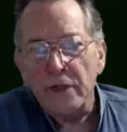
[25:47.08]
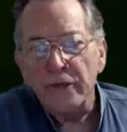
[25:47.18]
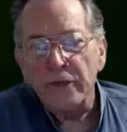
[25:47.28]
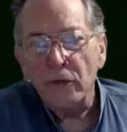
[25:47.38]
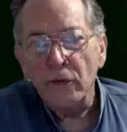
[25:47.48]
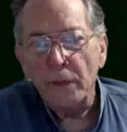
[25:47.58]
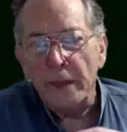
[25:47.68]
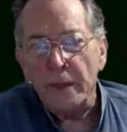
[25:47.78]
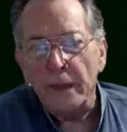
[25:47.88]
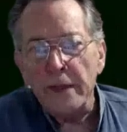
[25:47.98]
to fool
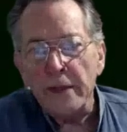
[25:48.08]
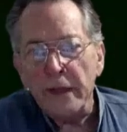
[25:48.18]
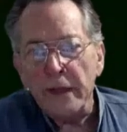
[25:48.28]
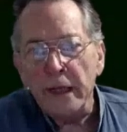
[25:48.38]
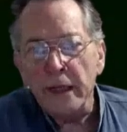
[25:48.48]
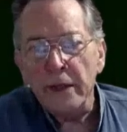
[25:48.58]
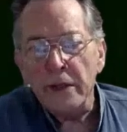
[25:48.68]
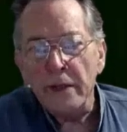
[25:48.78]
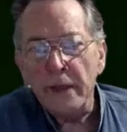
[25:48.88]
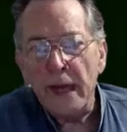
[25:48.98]
people into thinking that
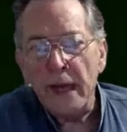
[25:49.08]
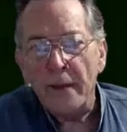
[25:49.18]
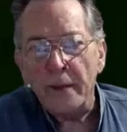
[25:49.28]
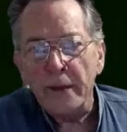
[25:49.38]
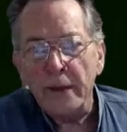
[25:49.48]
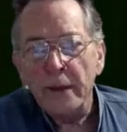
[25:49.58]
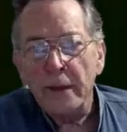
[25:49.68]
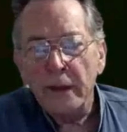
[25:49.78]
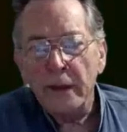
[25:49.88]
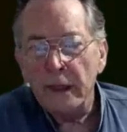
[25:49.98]
something happened
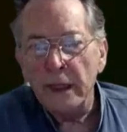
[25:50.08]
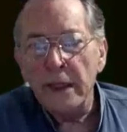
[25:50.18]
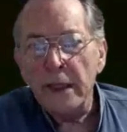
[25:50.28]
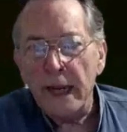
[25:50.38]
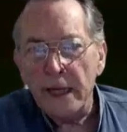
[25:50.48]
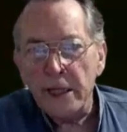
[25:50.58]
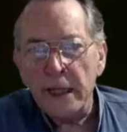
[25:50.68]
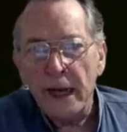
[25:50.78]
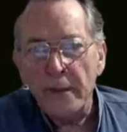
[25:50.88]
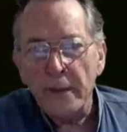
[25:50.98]
that didn't
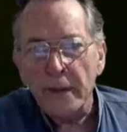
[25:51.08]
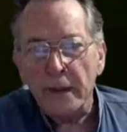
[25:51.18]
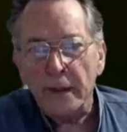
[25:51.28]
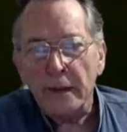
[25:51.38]
actually happen.